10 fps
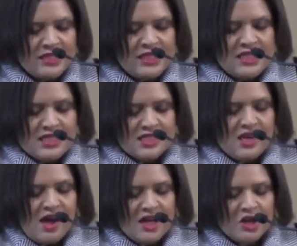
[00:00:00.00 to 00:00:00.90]
to
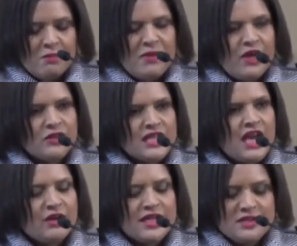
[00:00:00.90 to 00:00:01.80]
talk about
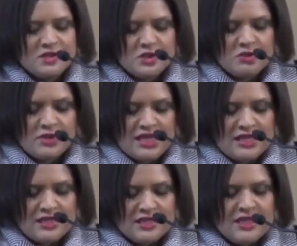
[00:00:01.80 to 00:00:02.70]
our
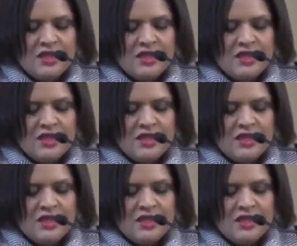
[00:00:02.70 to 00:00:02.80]
histories,